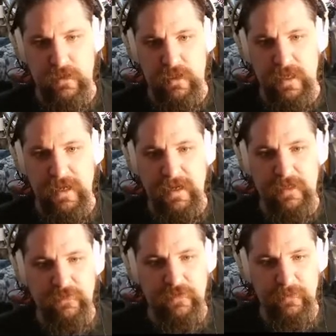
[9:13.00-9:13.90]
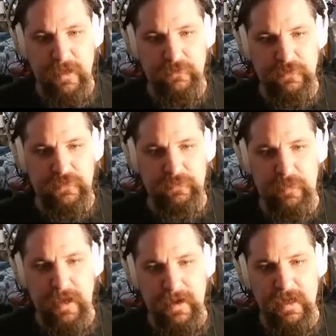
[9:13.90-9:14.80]
And I can somehow just
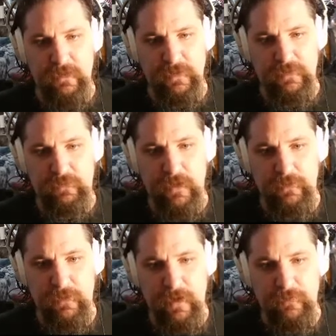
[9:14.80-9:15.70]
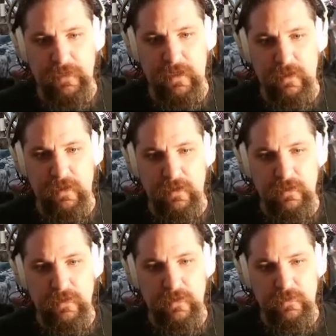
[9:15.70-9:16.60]
spot enemies from all the way over there.
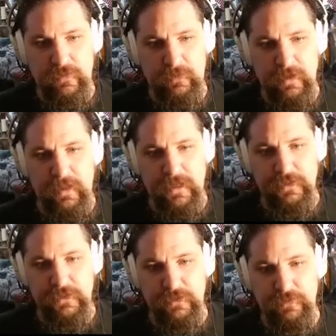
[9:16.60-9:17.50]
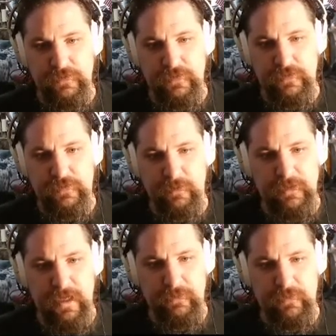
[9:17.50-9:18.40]
Something I like to do is just
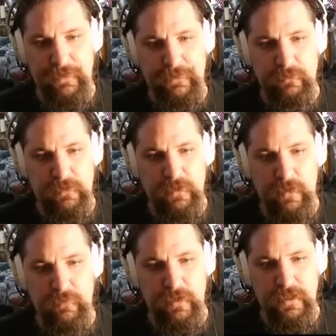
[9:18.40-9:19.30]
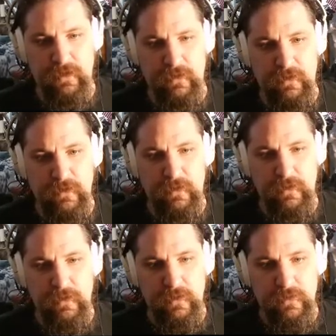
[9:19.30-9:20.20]
sometimes let them come over here.
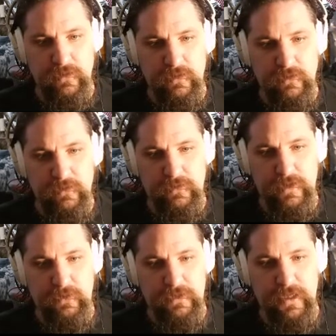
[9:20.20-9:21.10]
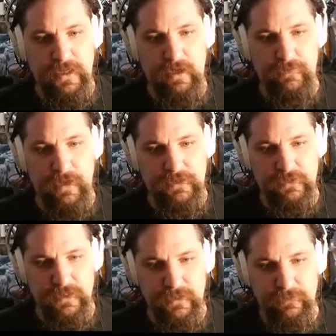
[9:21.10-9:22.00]
They'll get here eventually.